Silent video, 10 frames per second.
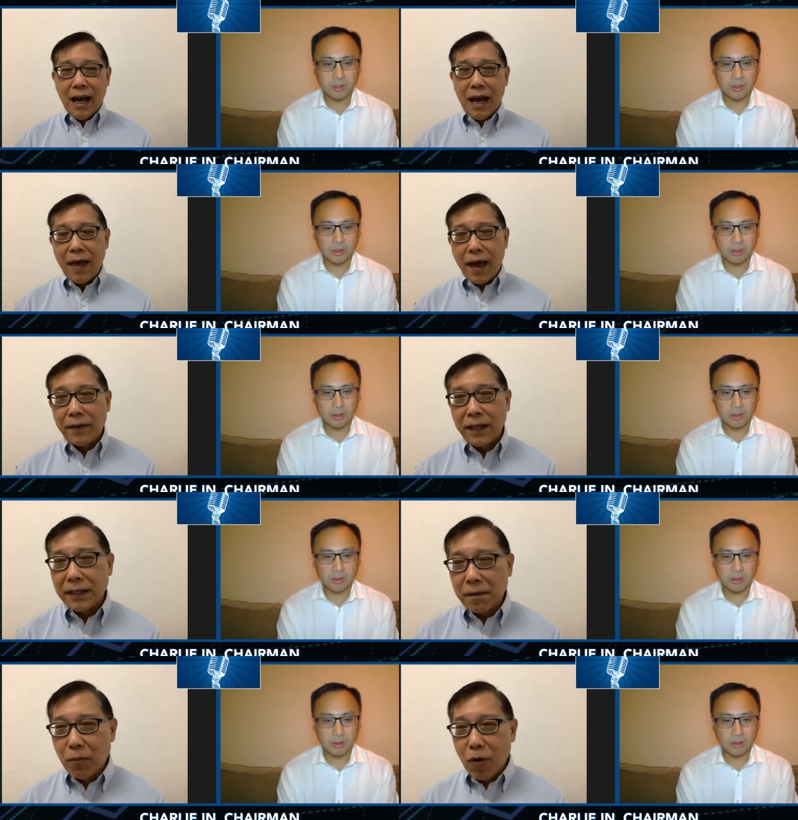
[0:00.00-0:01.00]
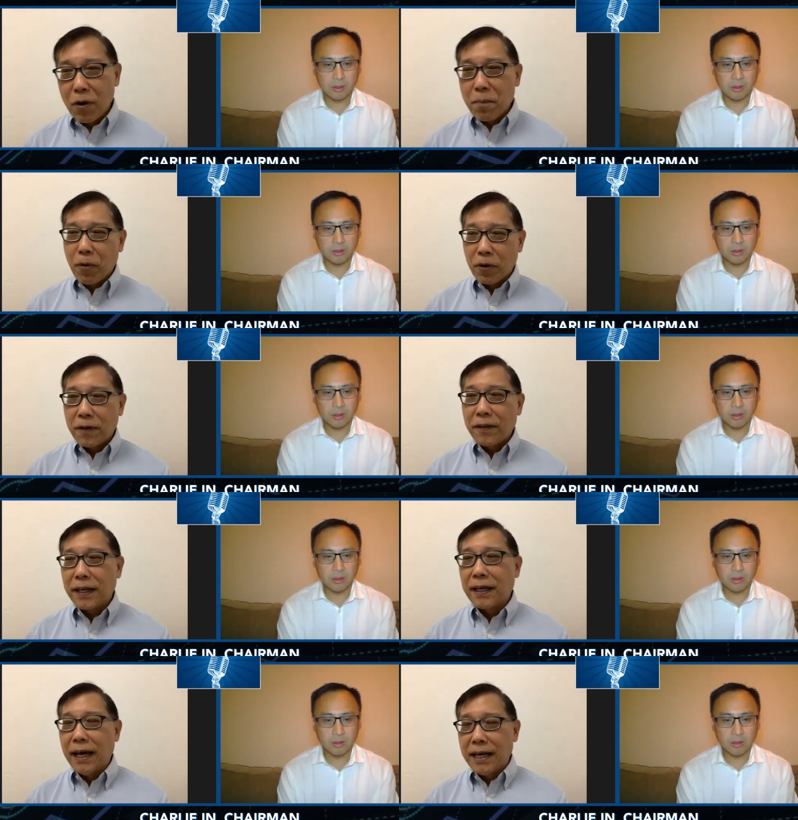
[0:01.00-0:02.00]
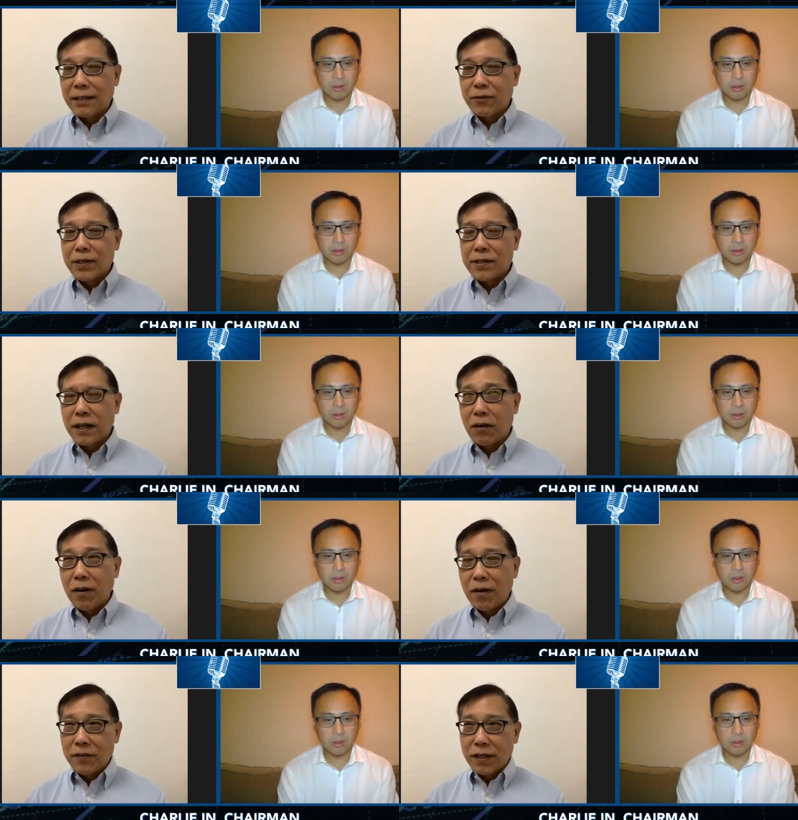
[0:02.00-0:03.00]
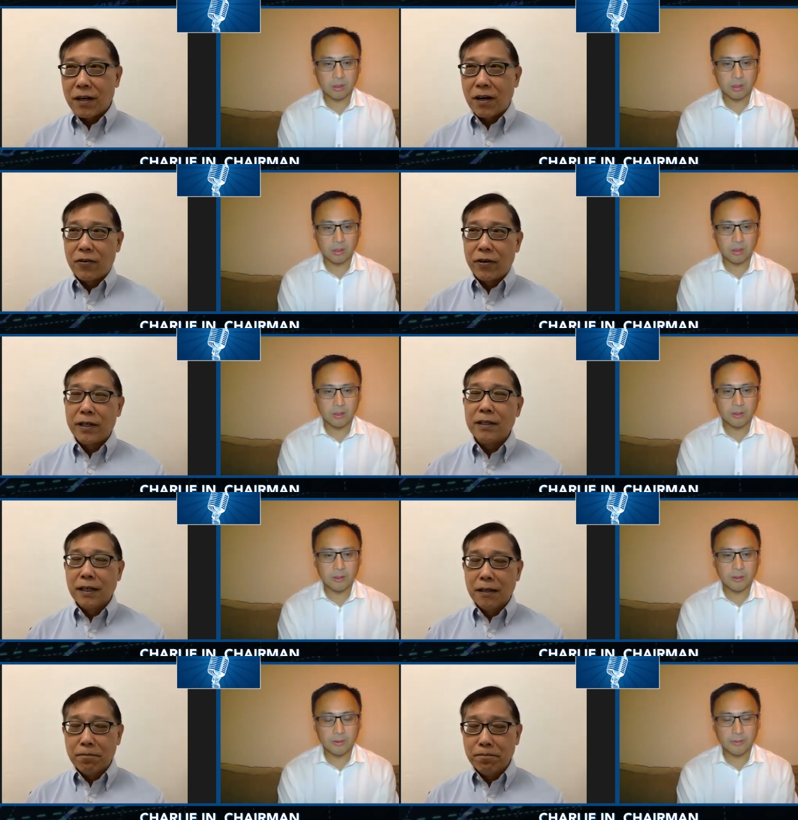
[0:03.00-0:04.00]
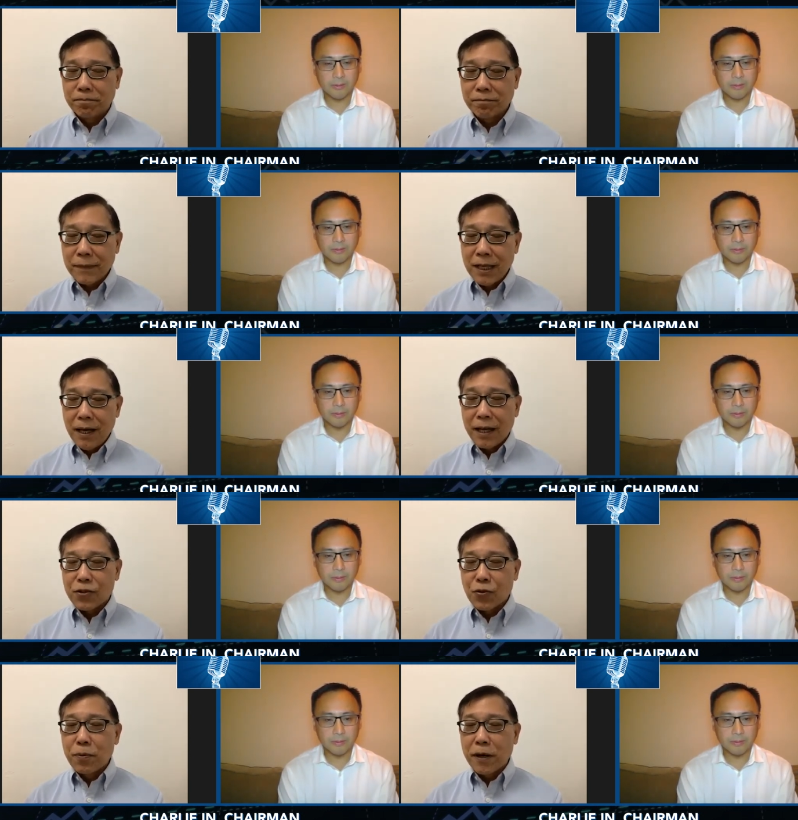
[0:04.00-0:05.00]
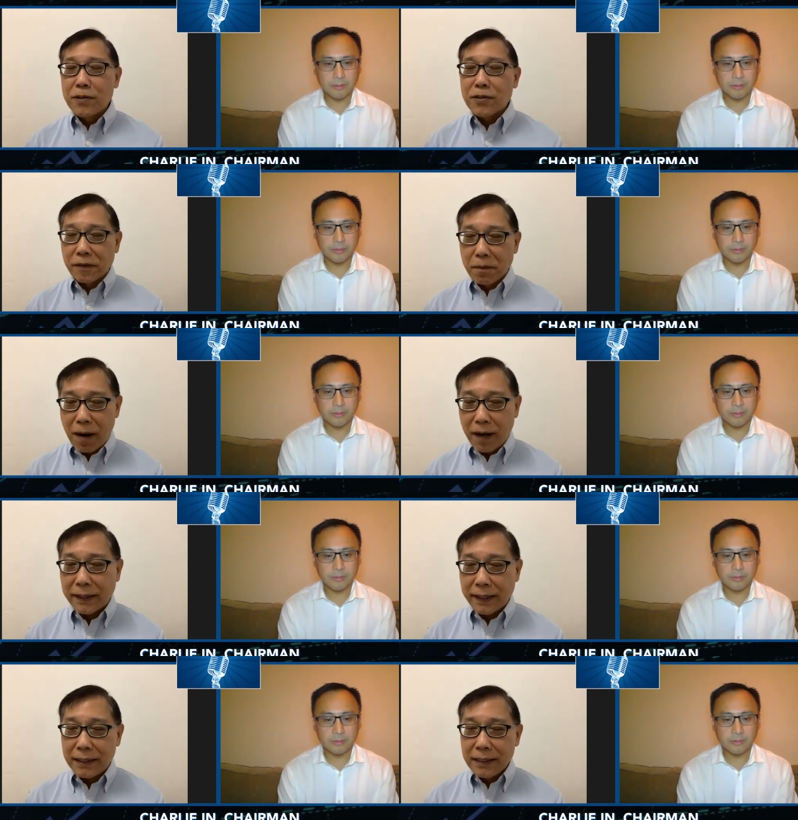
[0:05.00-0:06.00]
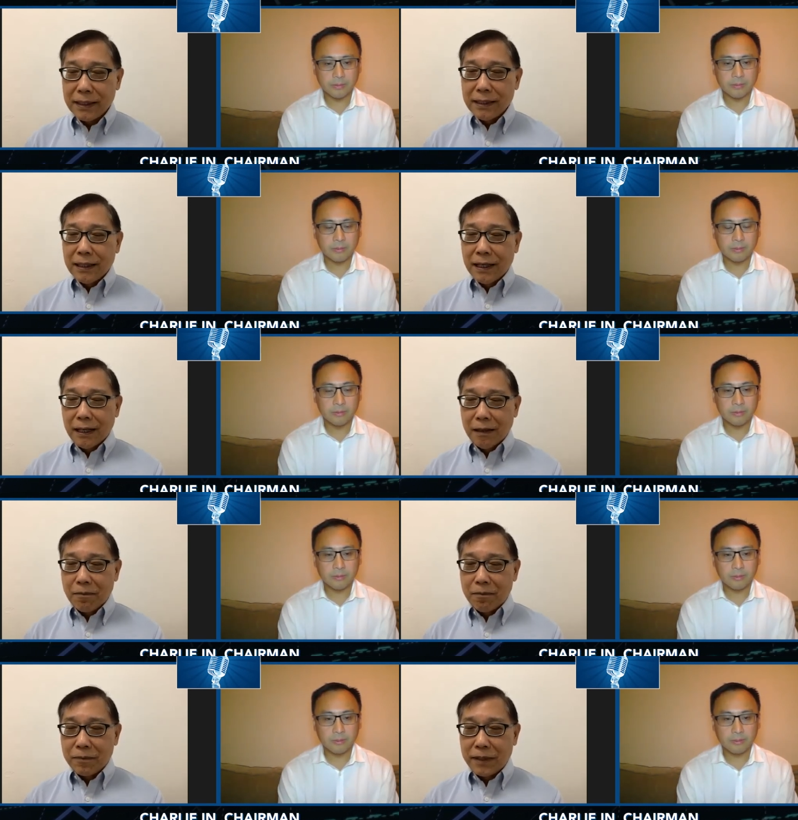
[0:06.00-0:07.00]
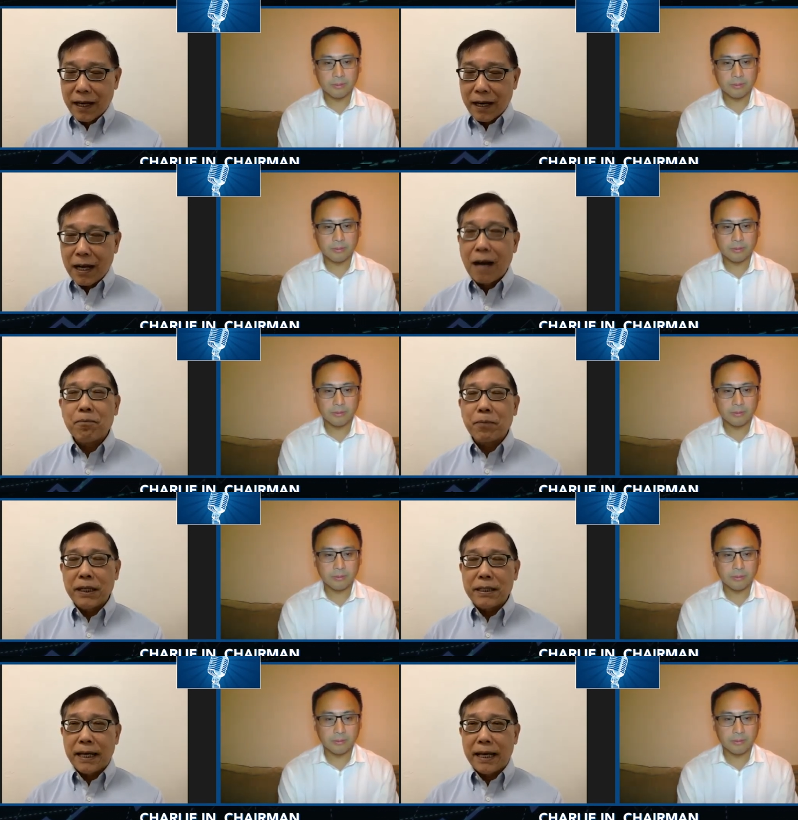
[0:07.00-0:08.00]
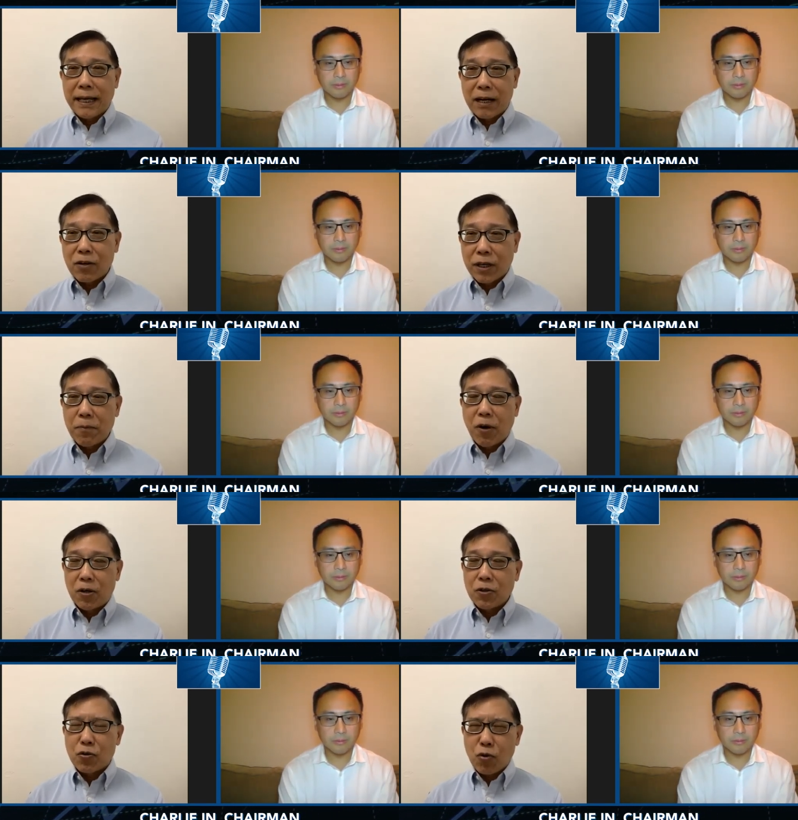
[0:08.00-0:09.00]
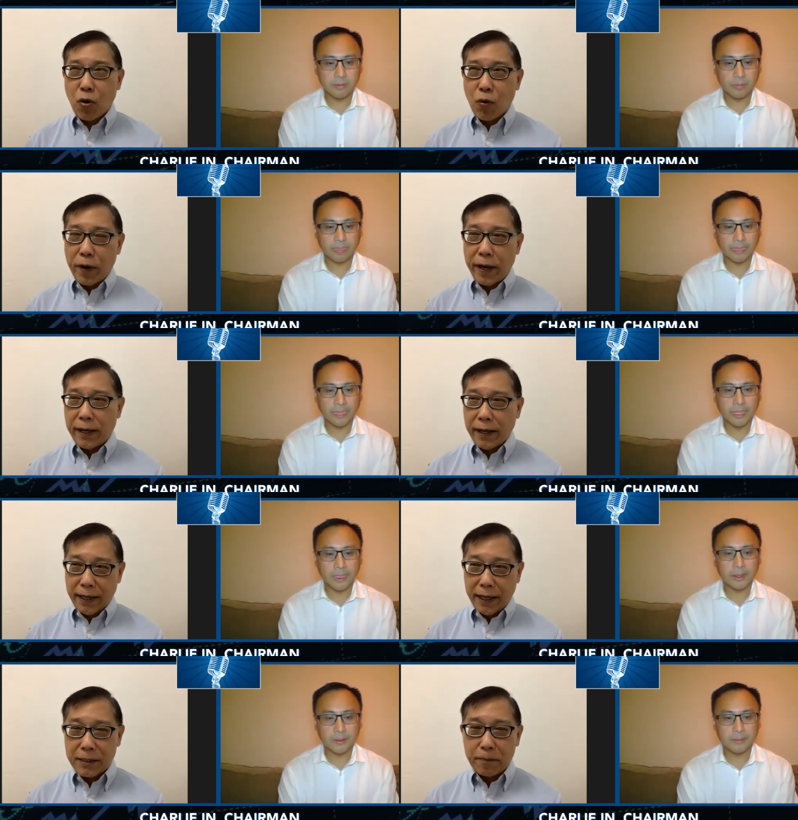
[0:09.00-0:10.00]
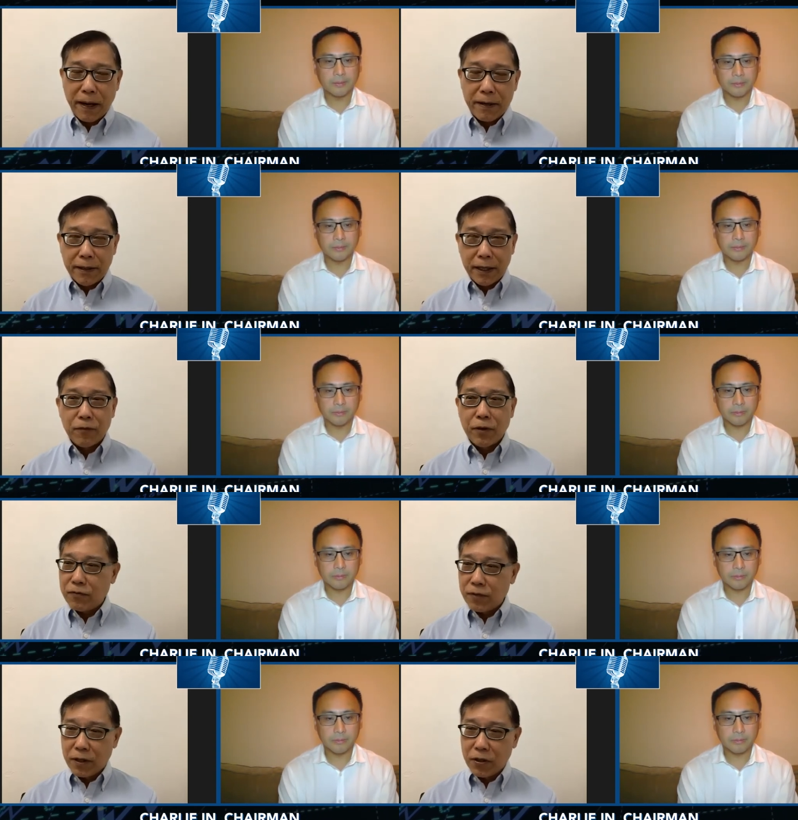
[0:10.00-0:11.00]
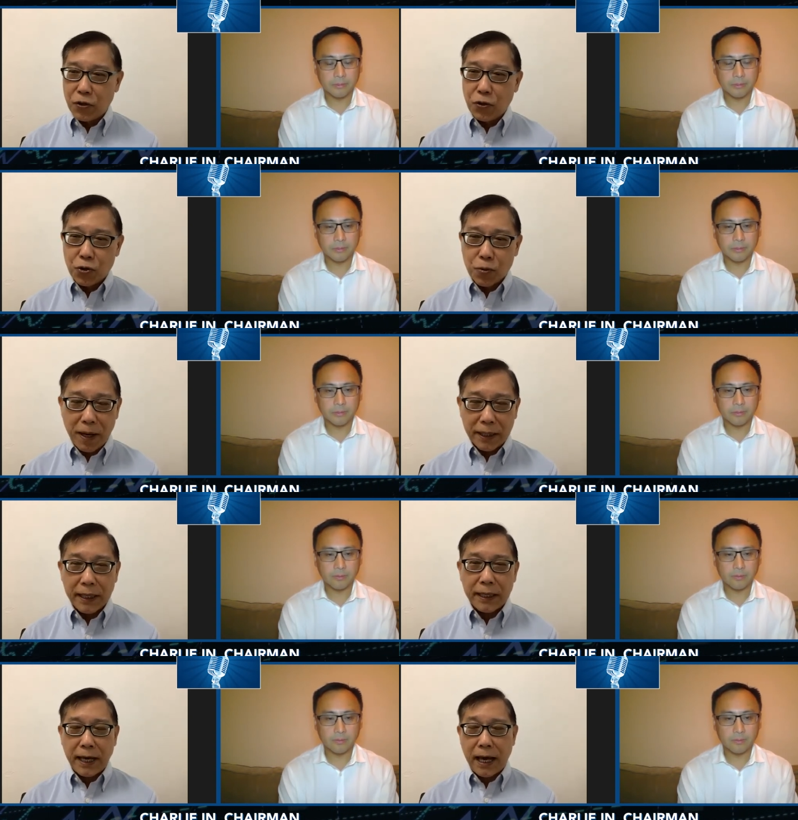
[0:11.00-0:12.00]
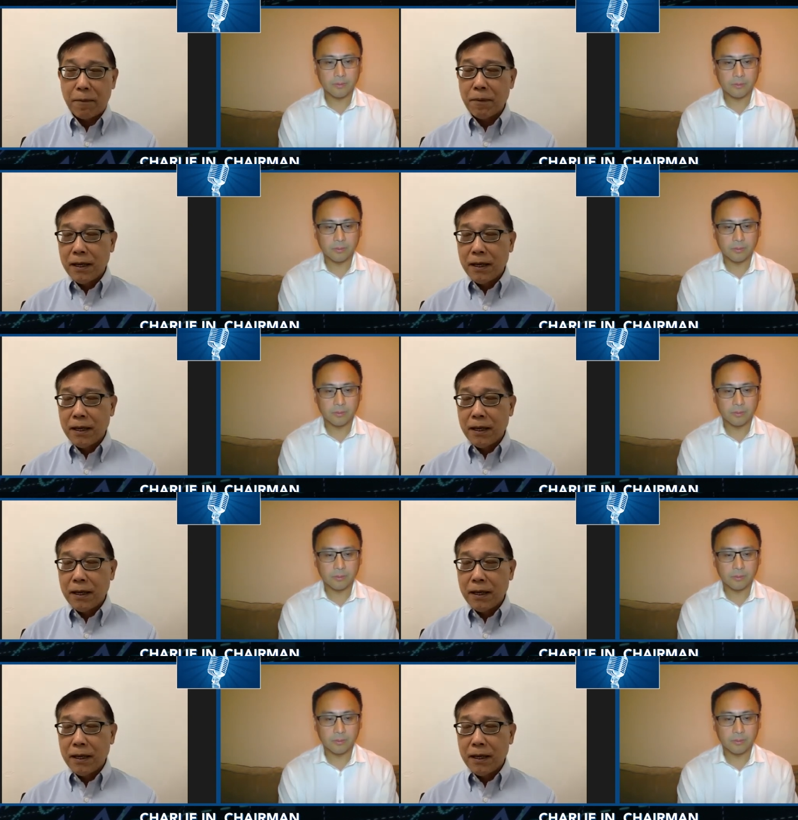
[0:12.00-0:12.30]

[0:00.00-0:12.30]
Speaker 1: I think the more important thing as a result of the current exuberance of the market, there are companies there that keep on growing and expanding with a huge market cap.